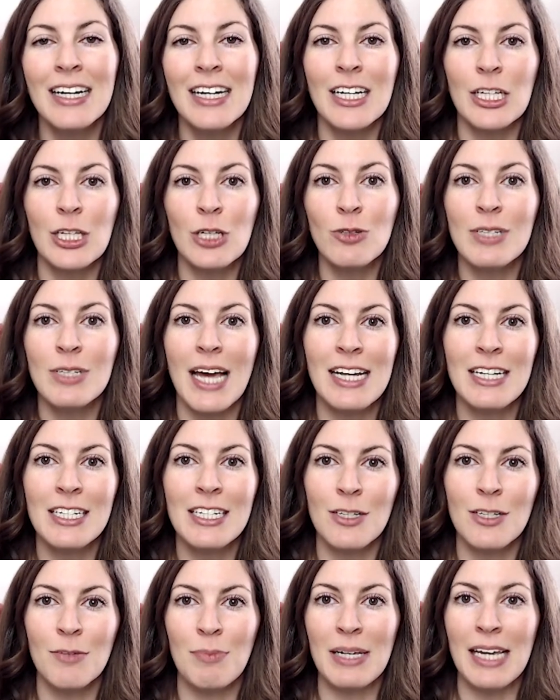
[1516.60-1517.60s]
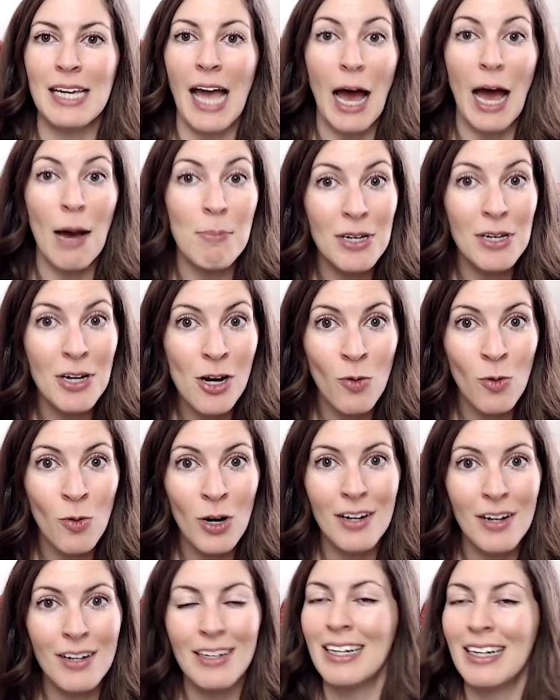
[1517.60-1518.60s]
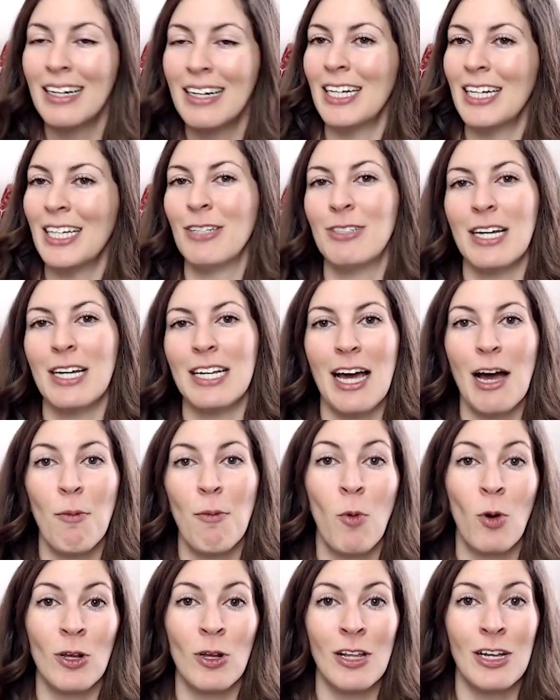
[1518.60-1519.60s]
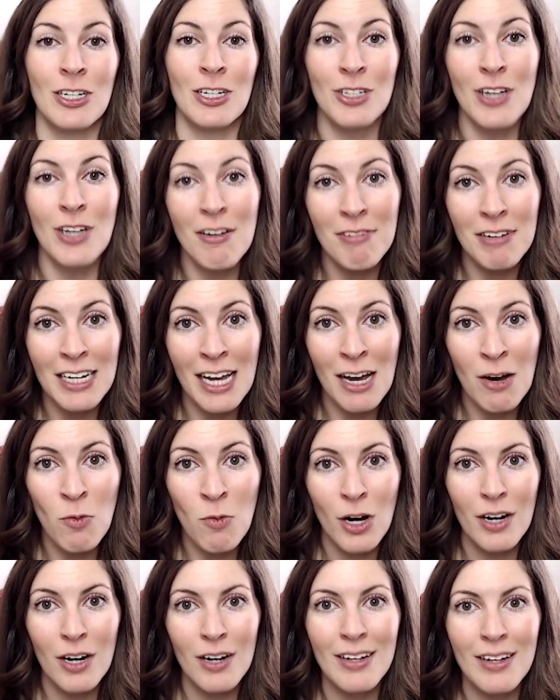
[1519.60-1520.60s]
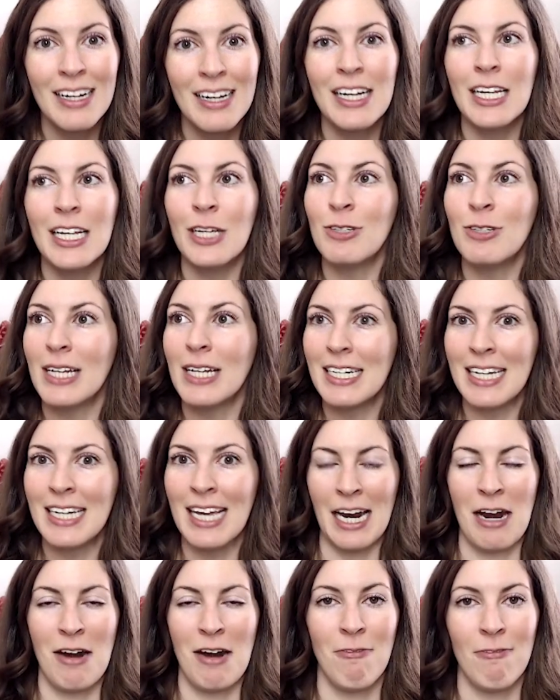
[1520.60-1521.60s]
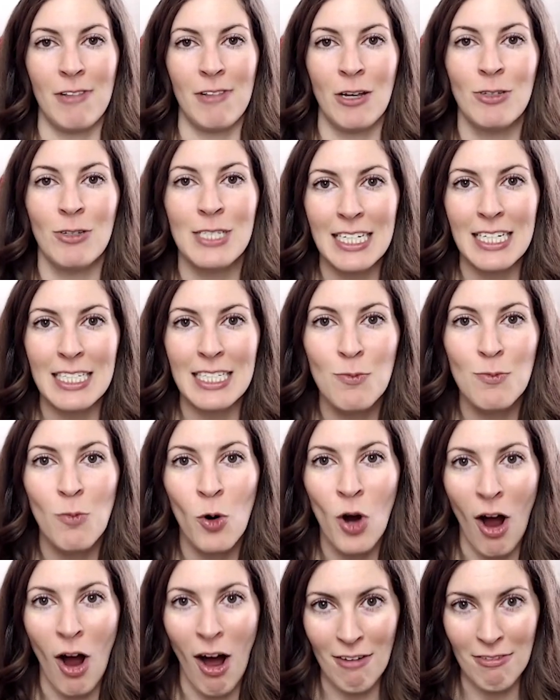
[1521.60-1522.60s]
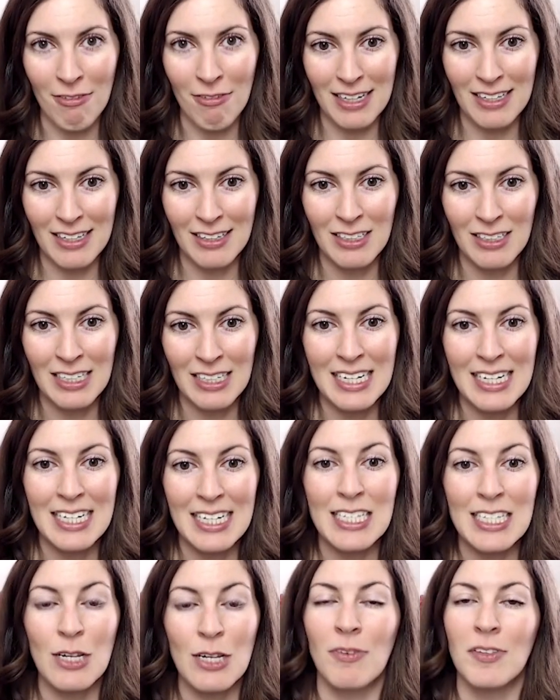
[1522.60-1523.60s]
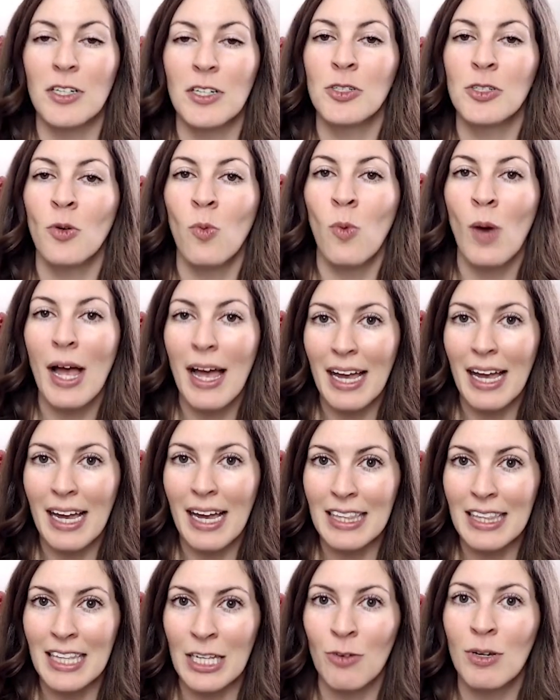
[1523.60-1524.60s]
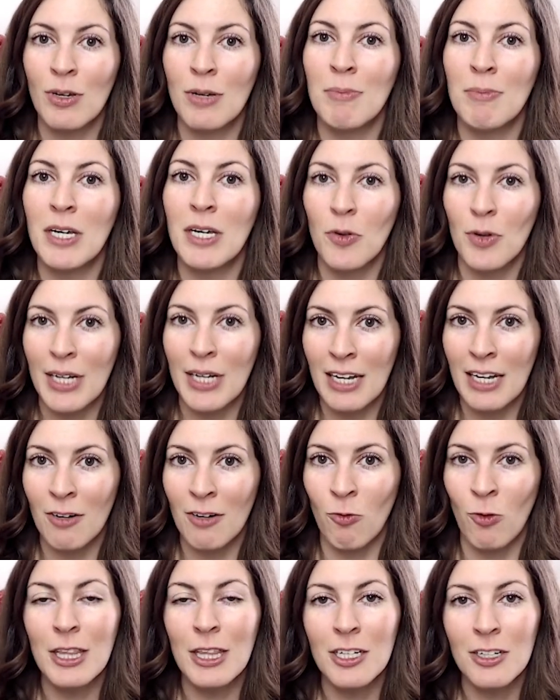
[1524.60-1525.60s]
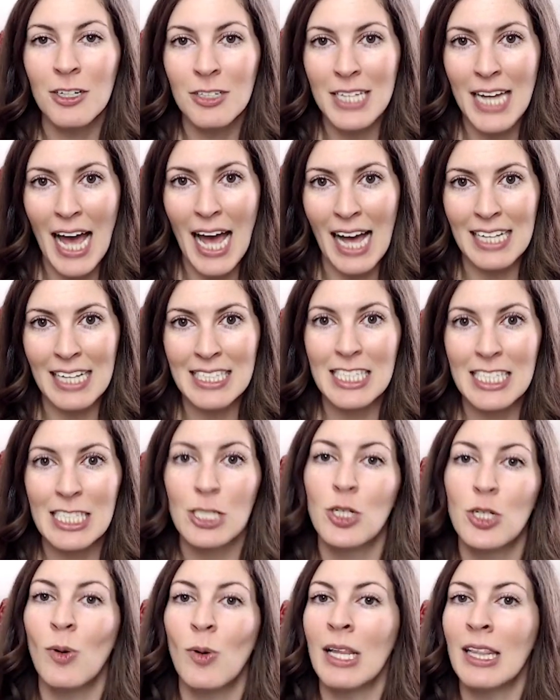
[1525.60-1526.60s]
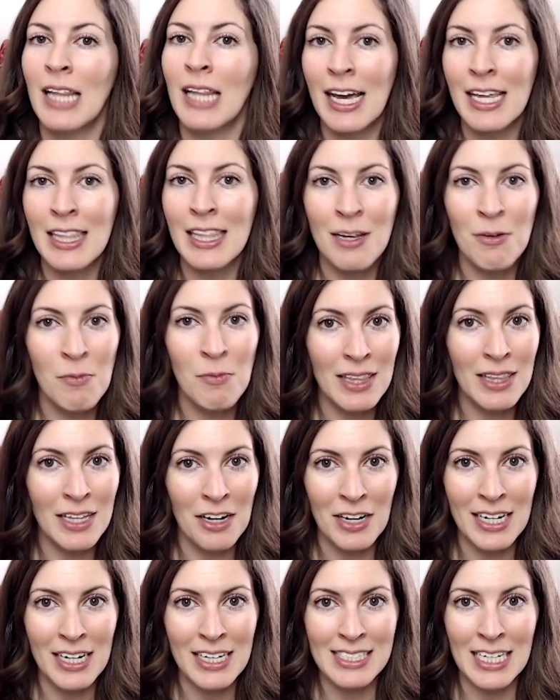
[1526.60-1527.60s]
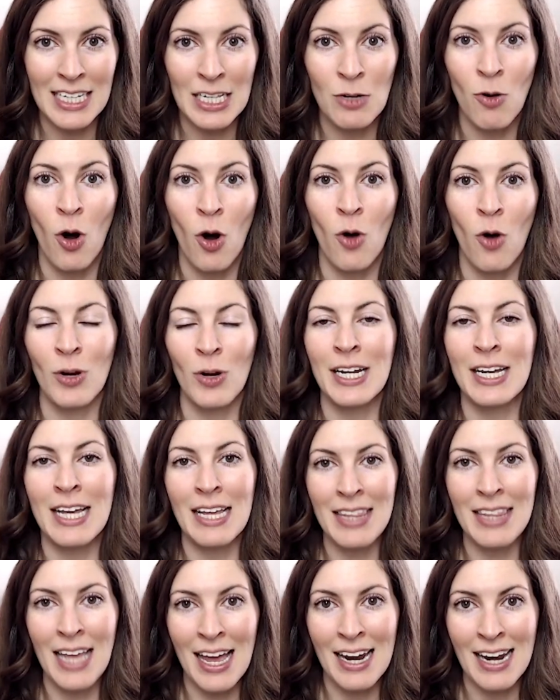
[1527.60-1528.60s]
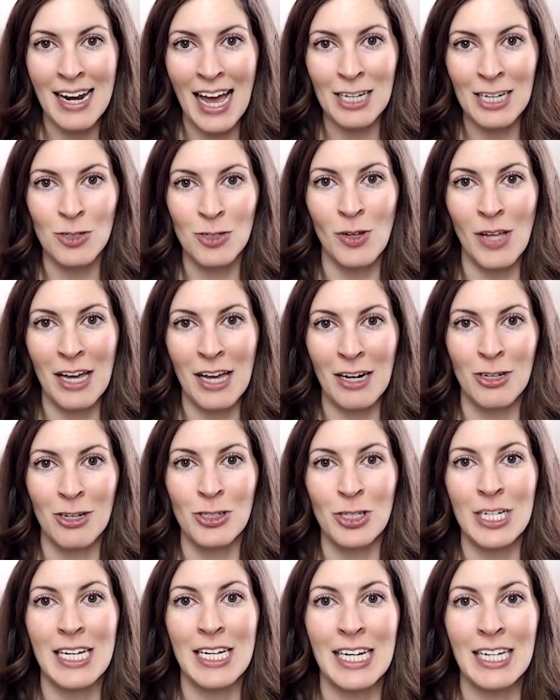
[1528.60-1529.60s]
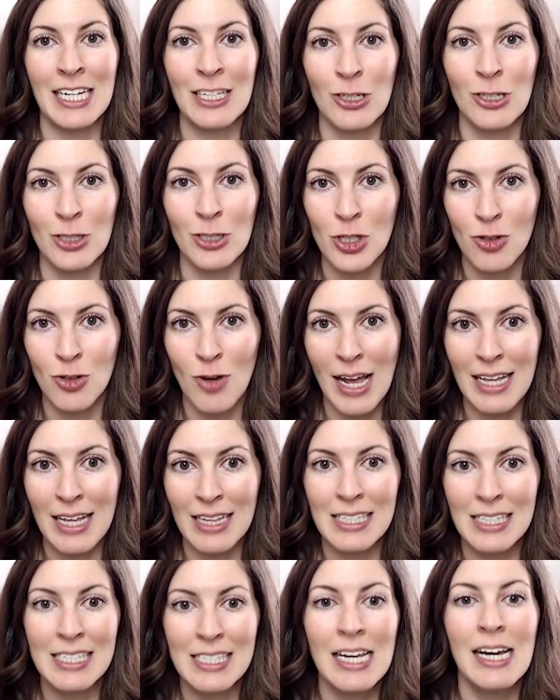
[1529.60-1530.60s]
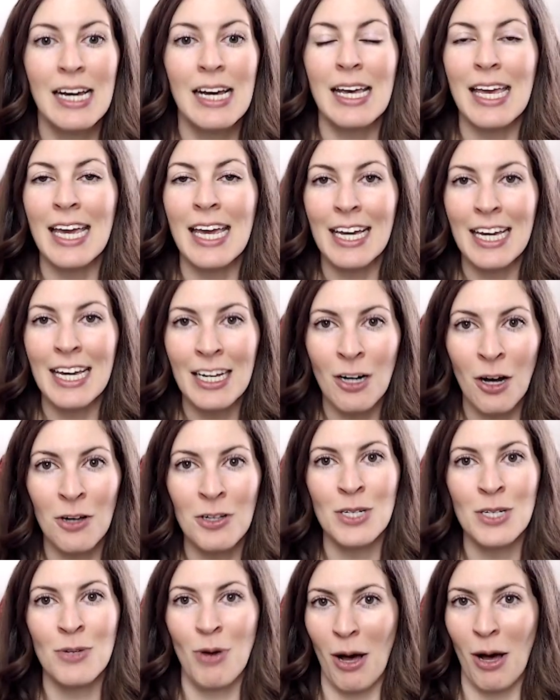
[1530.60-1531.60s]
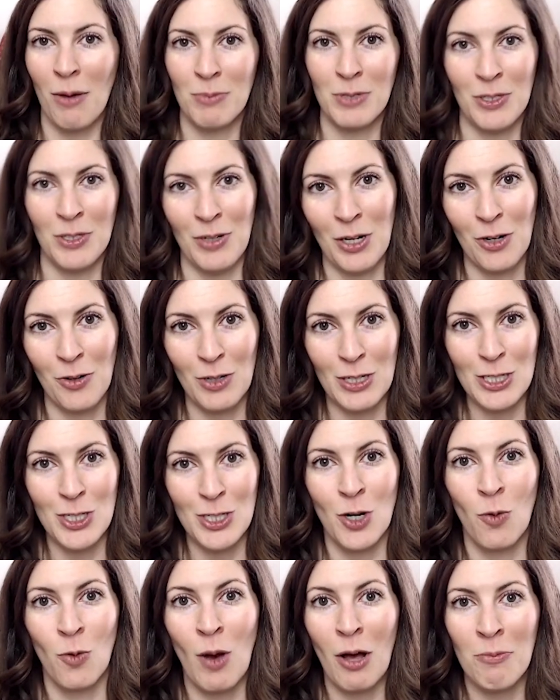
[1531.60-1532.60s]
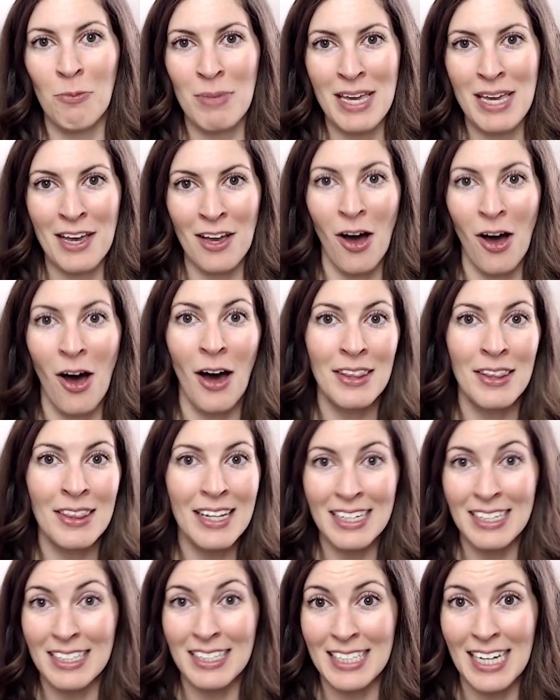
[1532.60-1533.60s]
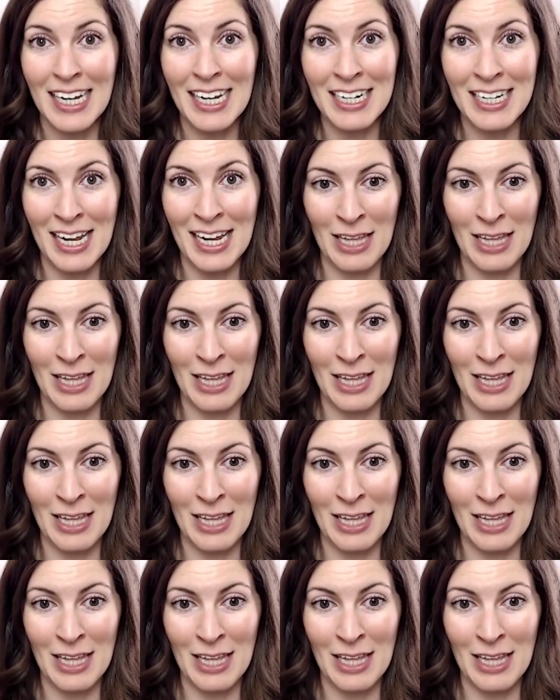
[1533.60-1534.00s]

you tend to be happier at work. You tend to have more longevity at work. You tend to get into flow states more often. So, if there's a way that you can be creative with your tasks to align them with areas that you already get that natural energy in your strengths, it can also help to increase your well being on a day to day